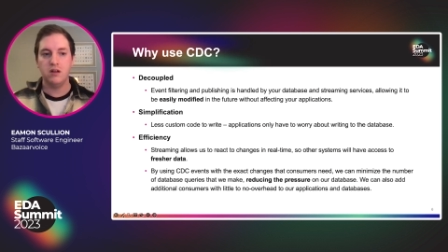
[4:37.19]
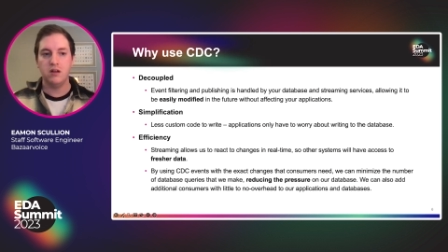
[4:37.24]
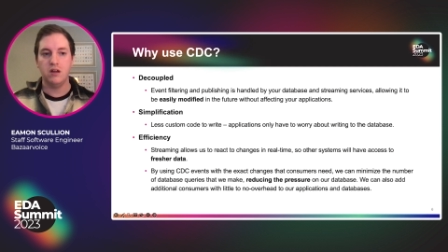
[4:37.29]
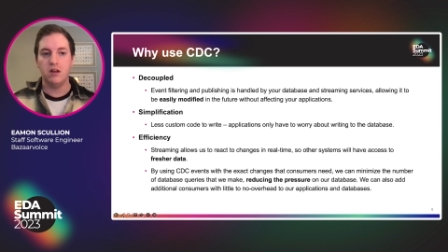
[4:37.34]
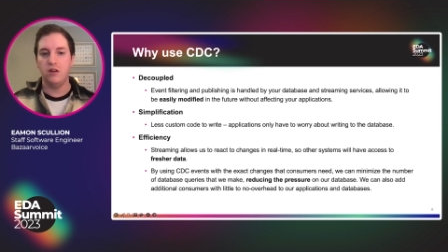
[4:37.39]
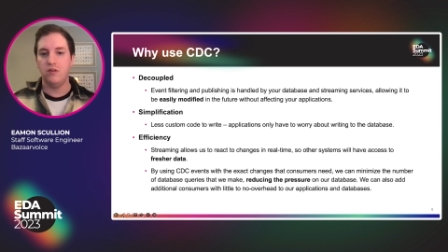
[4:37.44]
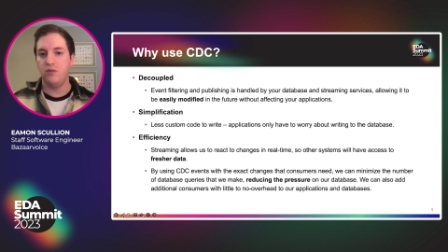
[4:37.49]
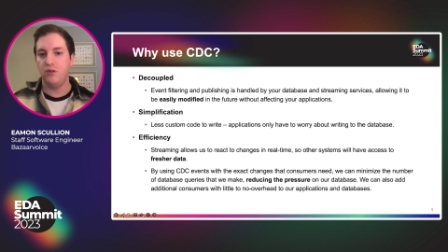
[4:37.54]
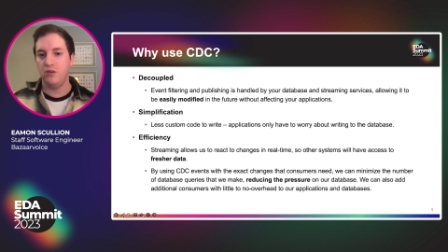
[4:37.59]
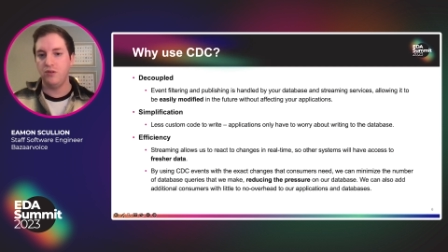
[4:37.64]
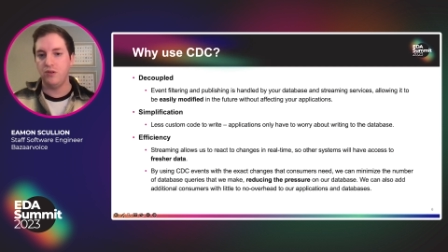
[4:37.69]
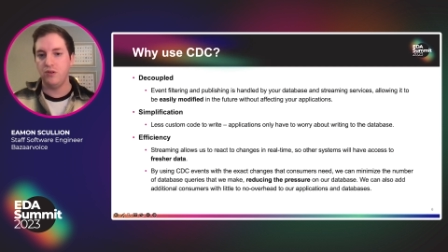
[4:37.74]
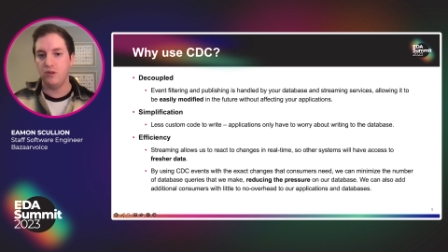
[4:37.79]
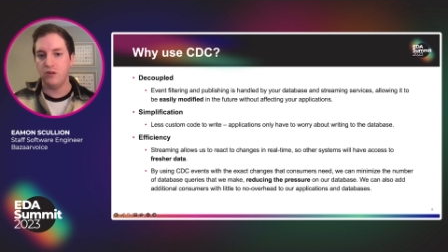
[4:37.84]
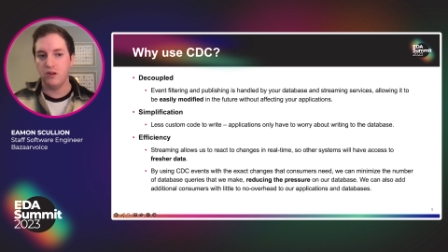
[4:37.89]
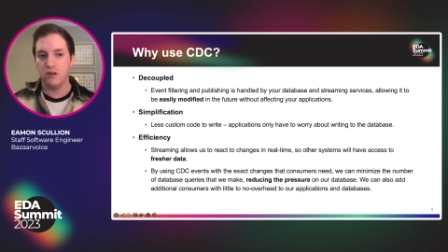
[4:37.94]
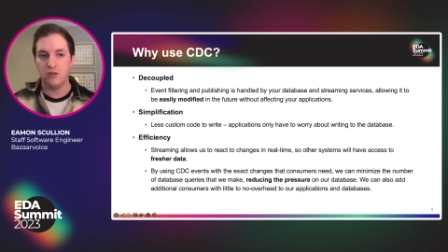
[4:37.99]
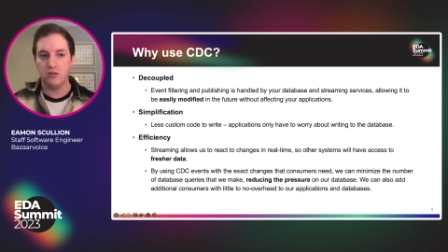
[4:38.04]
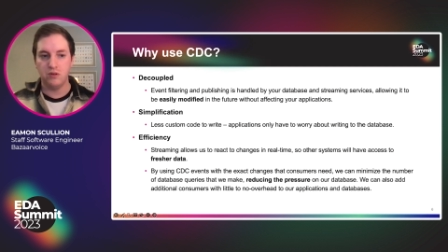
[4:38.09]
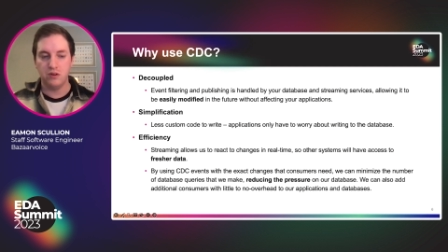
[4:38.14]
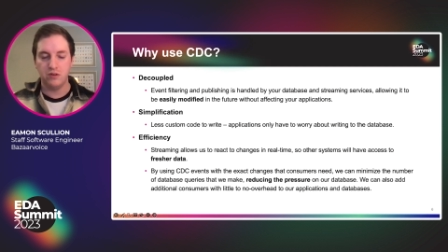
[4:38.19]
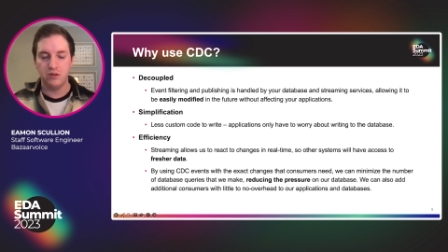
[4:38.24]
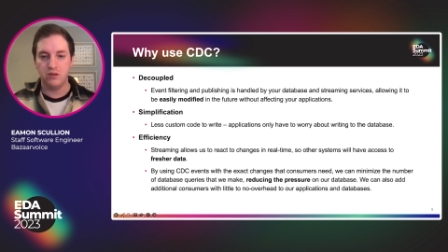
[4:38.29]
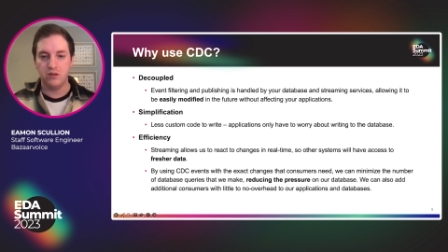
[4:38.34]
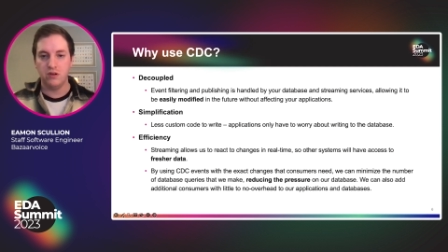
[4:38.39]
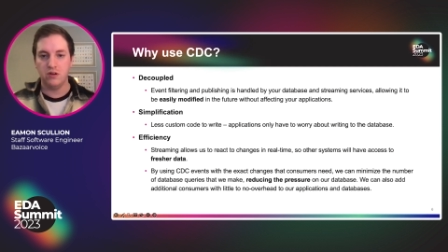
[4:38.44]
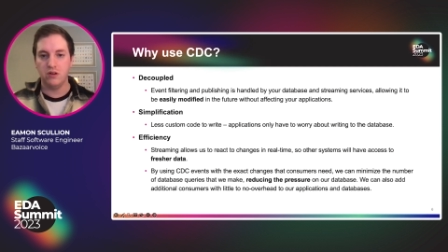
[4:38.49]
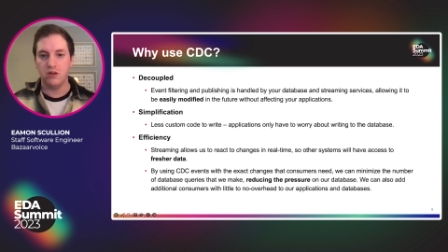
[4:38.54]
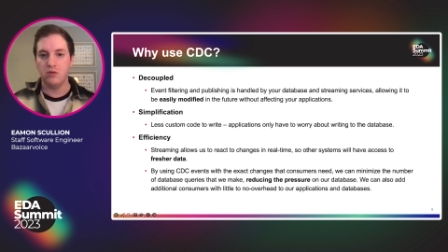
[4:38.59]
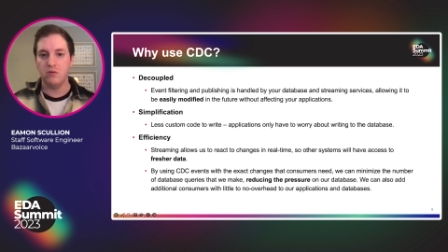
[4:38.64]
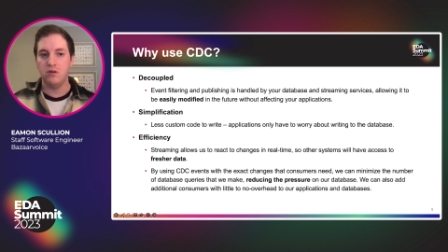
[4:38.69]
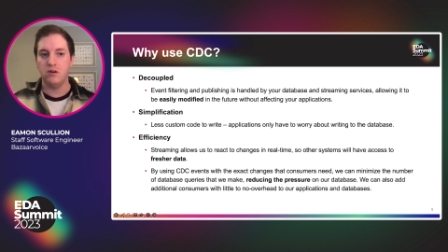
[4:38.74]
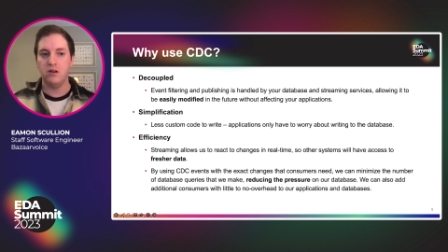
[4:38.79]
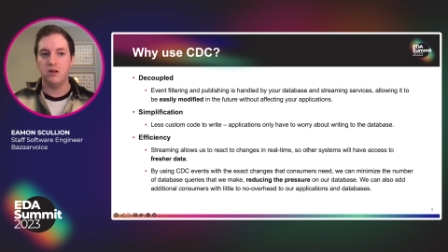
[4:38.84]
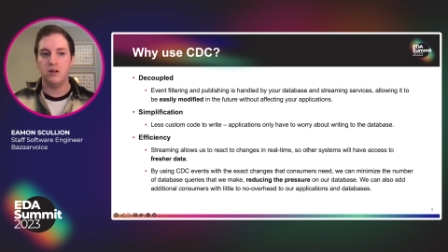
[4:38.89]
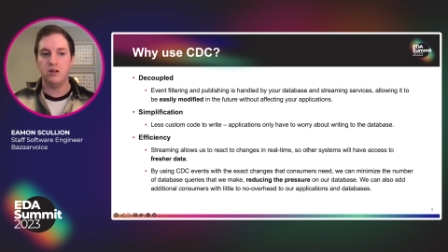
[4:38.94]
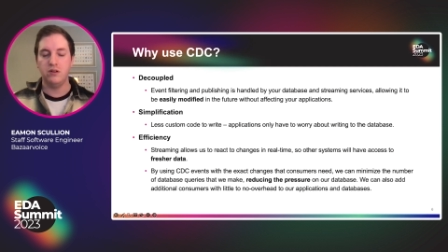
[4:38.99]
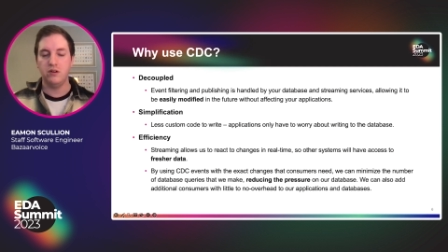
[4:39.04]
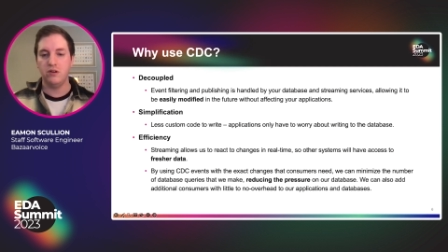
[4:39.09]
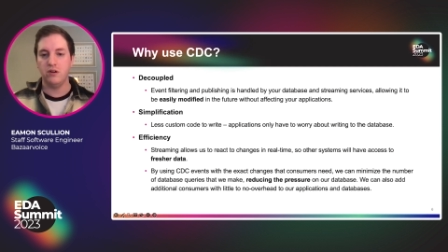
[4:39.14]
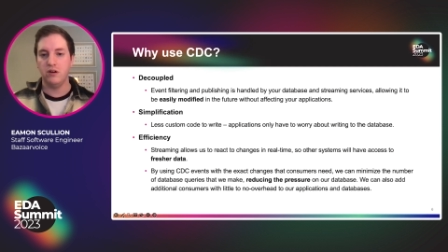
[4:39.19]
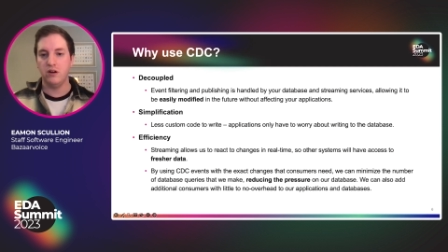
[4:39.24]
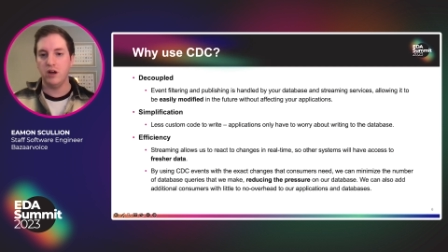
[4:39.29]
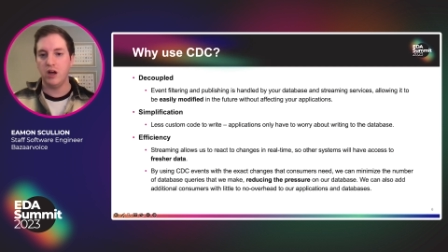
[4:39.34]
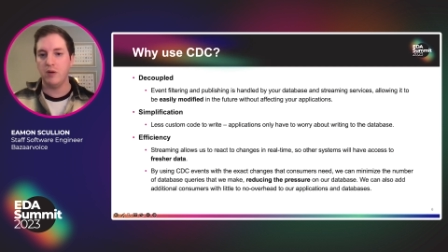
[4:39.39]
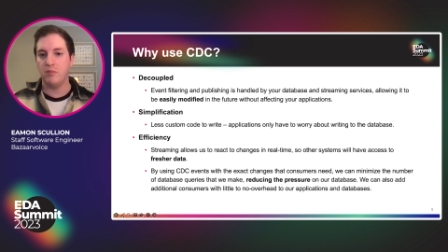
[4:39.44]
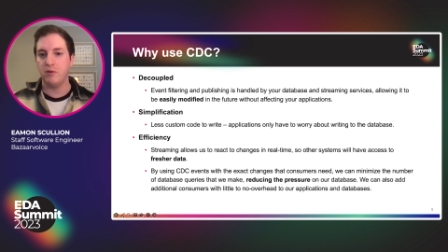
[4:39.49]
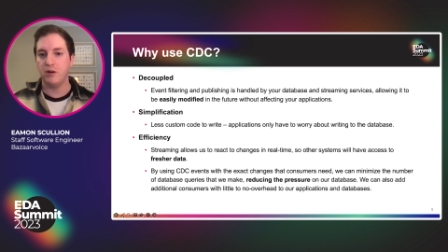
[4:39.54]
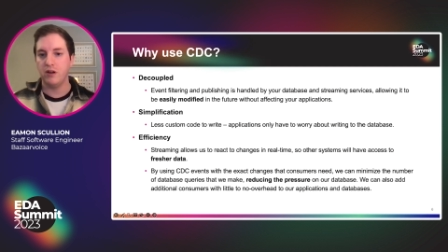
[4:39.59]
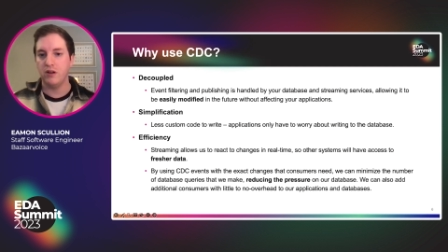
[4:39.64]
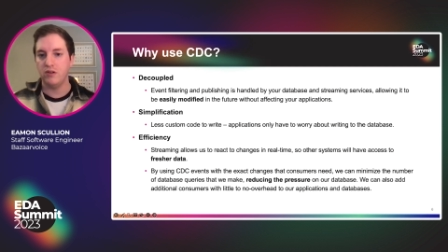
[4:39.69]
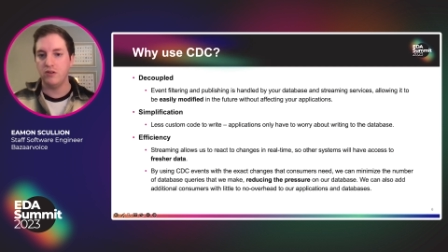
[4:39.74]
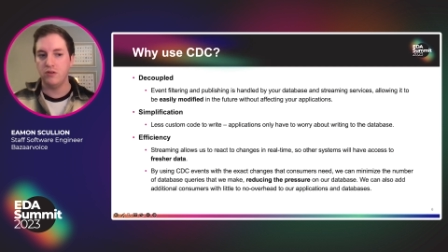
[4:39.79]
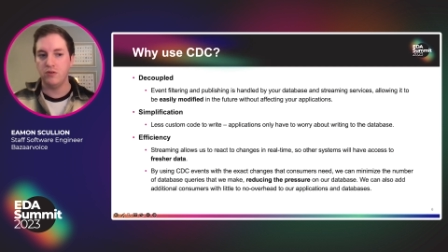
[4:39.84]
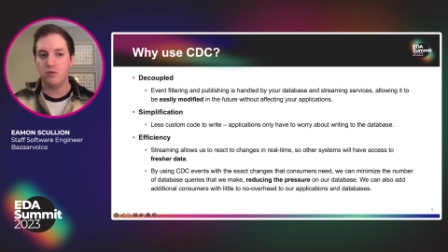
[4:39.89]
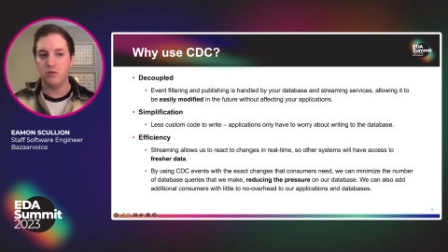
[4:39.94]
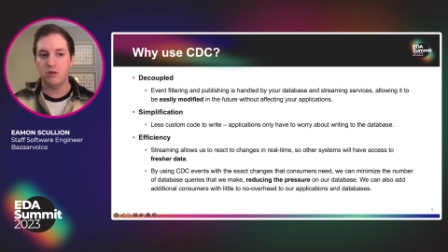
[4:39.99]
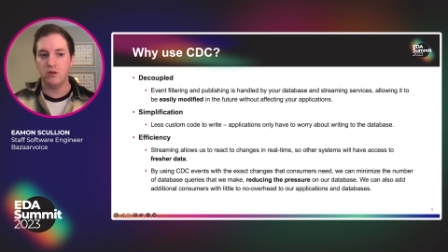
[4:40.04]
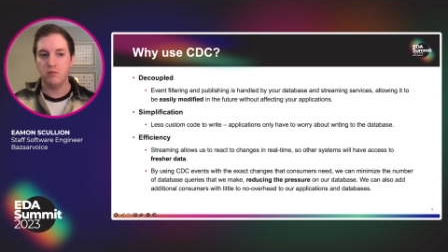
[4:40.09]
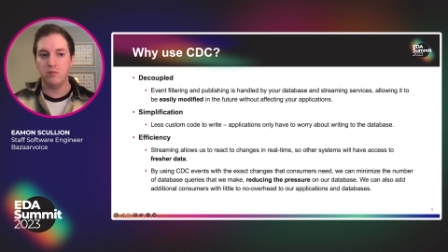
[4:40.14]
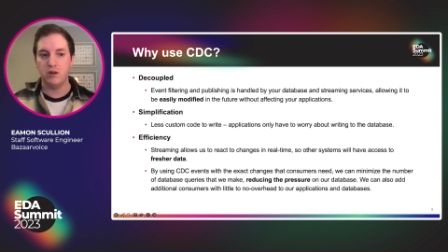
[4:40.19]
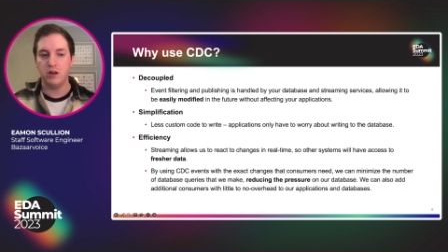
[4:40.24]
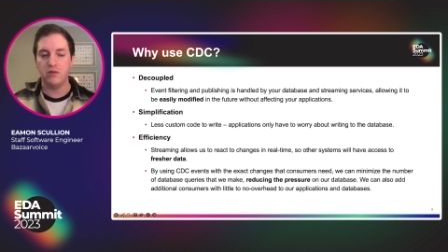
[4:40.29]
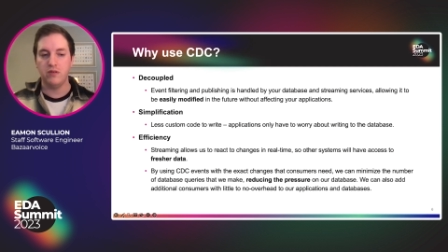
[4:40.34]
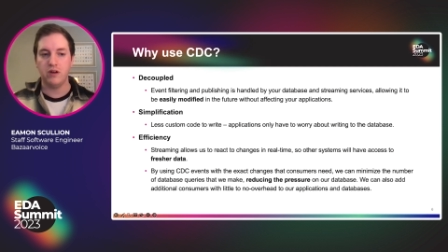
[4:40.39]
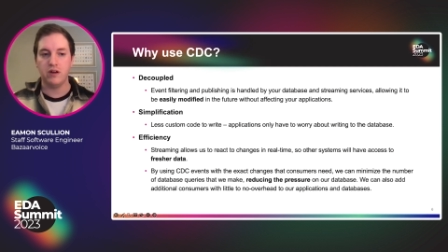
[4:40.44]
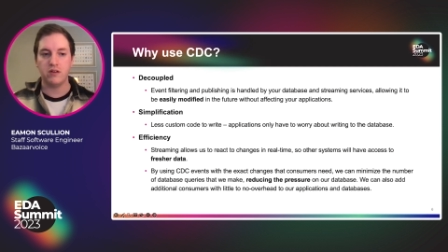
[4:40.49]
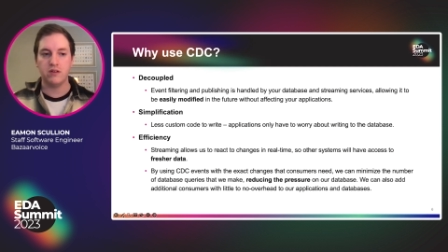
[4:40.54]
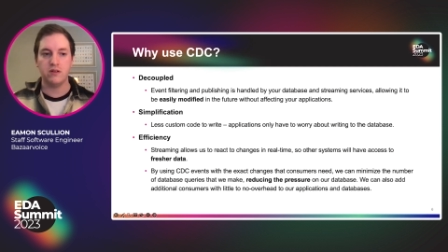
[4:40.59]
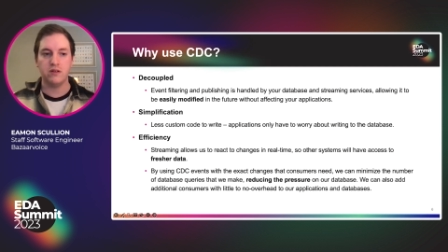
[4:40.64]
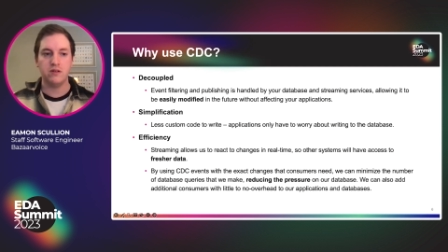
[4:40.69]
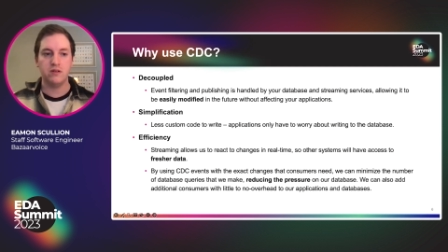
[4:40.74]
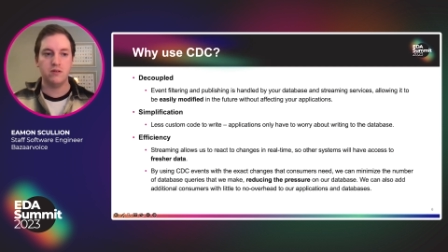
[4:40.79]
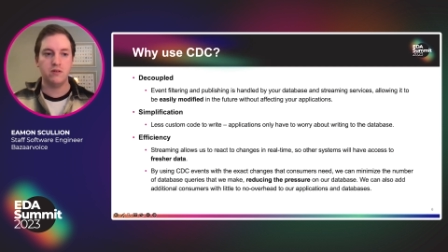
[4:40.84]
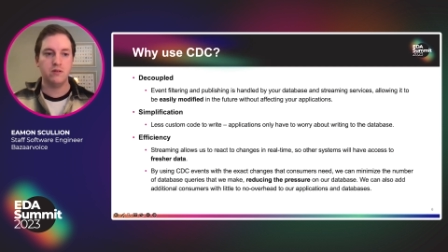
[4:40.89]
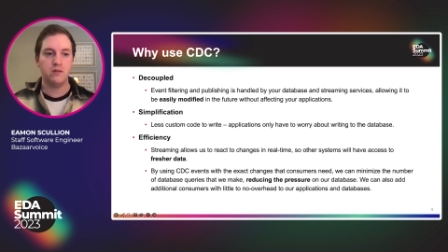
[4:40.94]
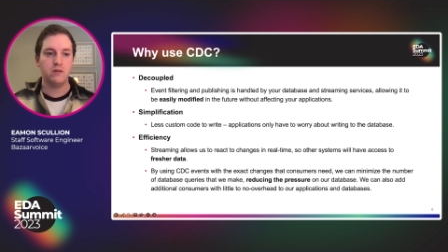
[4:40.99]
in the future you could switch to another one and your applications wouldn't be affected.